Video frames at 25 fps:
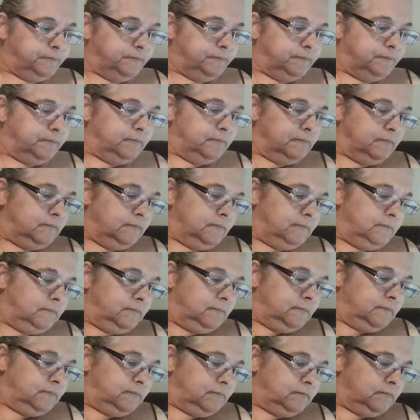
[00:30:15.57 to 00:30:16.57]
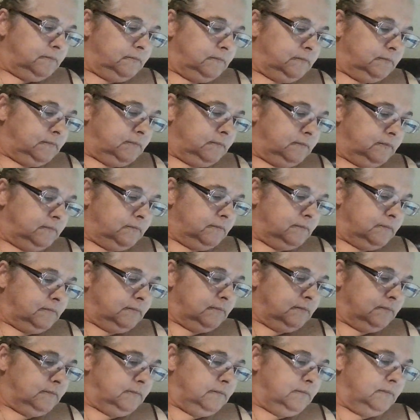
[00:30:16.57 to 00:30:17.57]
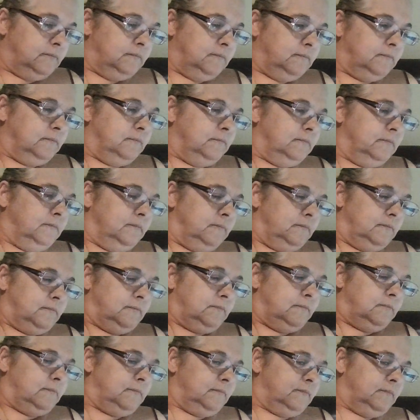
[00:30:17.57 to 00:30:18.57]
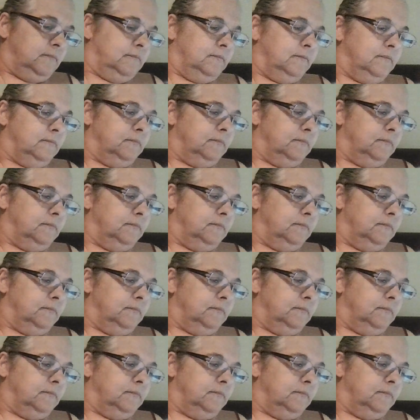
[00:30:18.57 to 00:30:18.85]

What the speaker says: (no one is talking)